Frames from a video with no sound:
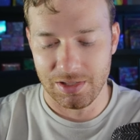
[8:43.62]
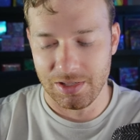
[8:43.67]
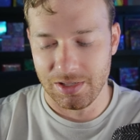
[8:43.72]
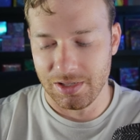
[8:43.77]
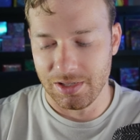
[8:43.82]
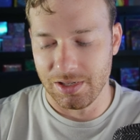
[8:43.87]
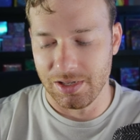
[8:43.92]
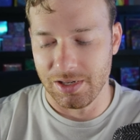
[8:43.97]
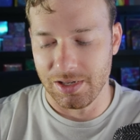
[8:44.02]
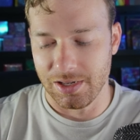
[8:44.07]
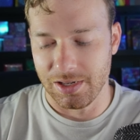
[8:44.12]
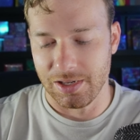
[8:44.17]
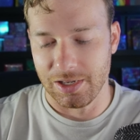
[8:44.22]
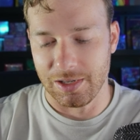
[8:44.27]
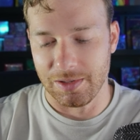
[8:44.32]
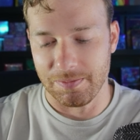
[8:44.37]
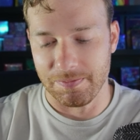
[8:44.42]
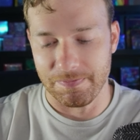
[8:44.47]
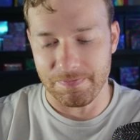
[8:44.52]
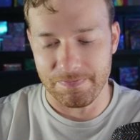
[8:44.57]

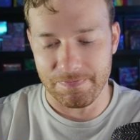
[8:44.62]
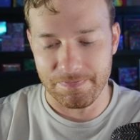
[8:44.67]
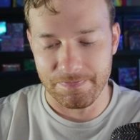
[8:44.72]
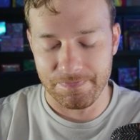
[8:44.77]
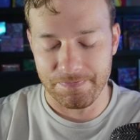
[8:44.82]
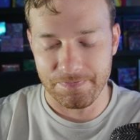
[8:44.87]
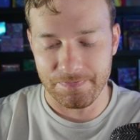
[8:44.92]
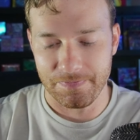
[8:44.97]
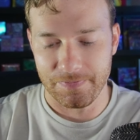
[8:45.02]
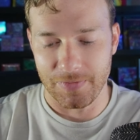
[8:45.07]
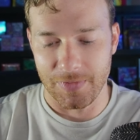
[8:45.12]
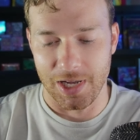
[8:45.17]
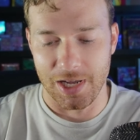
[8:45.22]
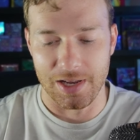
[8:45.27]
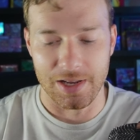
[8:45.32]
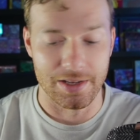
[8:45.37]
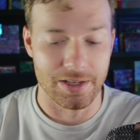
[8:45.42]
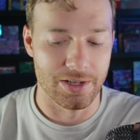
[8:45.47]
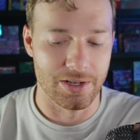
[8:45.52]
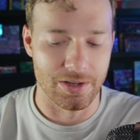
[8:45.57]
Um, uh,
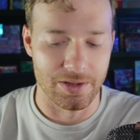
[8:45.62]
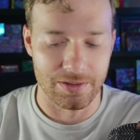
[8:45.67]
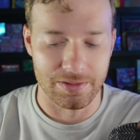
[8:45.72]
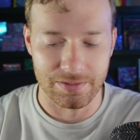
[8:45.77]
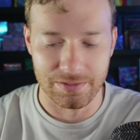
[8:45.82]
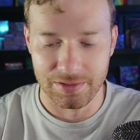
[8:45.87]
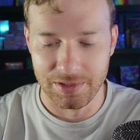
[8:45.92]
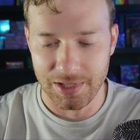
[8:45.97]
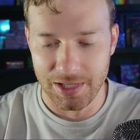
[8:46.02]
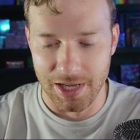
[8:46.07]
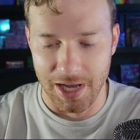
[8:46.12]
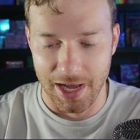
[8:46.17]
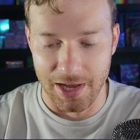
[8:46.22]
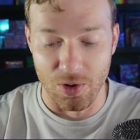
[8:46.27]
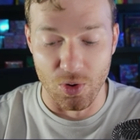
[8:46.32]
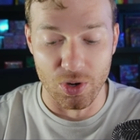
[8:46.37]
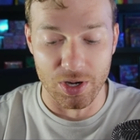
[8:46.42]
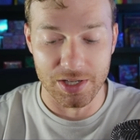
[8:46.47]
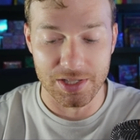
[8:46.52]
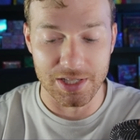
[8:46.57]
you know, I
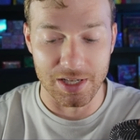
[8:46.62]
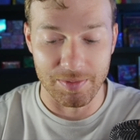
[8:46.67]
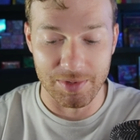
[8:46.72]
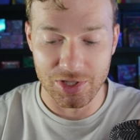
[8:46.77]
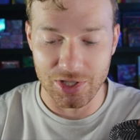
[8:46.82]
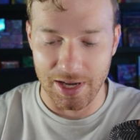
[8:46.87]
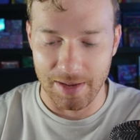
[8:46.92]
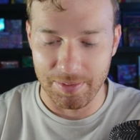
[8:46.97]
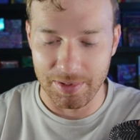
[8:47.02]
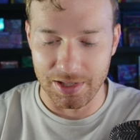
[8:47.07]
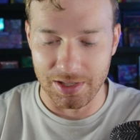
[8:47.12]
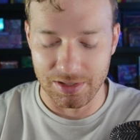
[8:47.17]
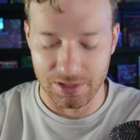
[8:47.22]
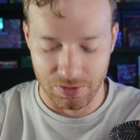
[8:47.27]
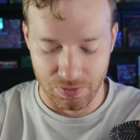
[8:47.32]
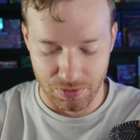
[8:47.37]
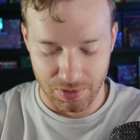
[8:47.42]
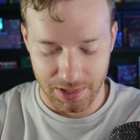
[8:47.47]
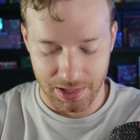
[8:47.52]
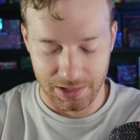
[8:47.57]
ordered some in Japanese,
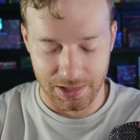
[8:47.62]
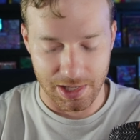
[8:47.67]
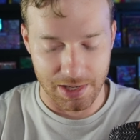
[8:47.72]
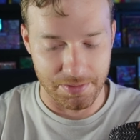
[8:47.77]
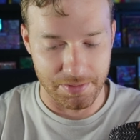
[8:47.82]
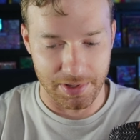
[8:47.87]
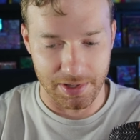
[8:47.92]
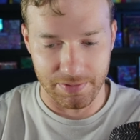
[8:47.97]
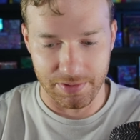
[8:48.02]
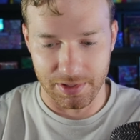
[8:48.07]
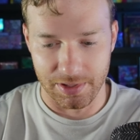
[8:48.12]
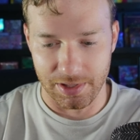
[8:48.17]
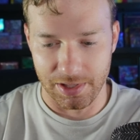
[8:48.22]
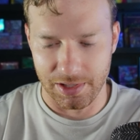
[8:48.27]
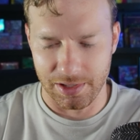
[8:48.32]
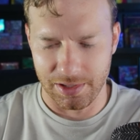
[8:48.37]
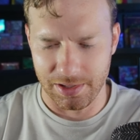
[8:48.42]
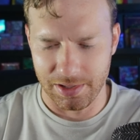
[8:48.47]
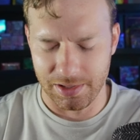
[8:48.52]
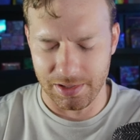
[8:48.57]
so we'll get that whenever
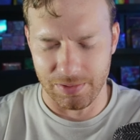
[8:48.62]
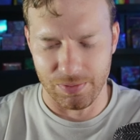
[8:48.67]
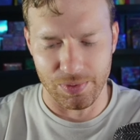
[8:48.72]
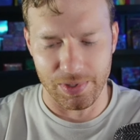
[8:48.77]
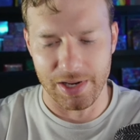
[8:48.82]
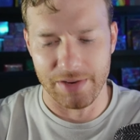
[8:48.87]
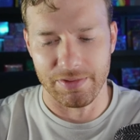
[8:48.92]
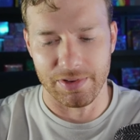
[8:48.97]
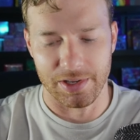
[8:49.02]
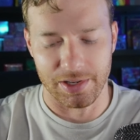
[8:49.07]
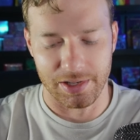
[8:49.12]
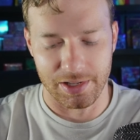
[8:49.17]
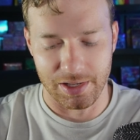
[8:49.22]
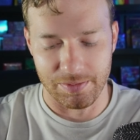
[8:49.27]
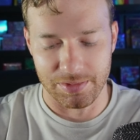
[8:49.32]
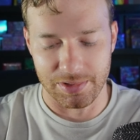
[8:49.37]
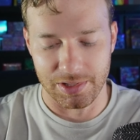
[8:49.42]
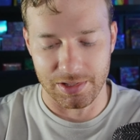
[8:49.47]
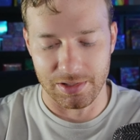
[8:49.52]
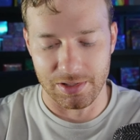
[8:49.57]
whenever it
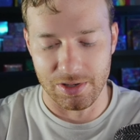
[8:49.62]
comes in.